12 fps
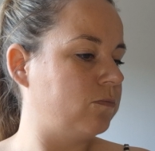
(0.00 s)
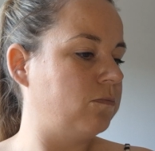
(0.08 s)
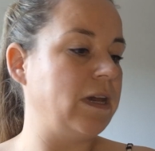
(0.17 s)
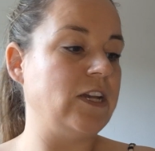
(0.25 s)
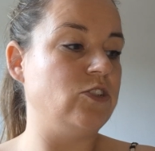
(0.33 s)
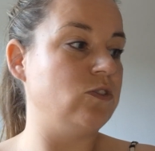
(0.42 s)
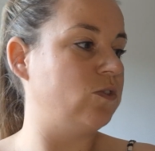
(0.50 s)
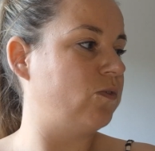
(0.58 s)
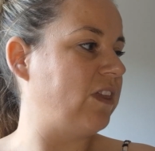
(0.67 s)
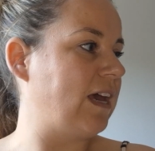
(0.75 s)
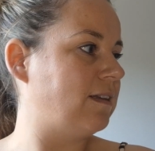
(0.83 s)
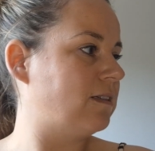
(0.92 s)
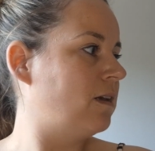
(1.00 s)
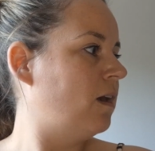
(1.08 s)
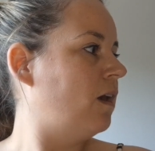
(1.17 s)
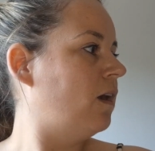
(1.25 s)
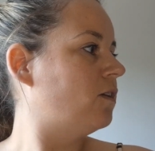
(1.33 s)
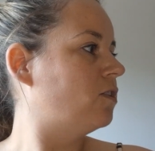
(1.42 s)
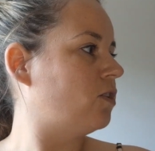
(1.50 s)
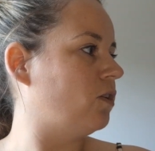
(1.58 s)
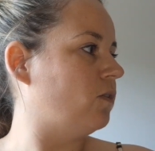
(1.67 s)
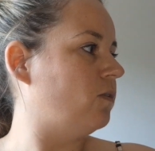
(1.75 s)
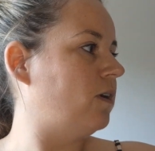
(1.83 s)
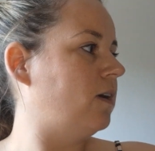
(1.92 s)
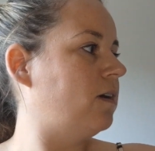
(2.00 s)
patience for that. So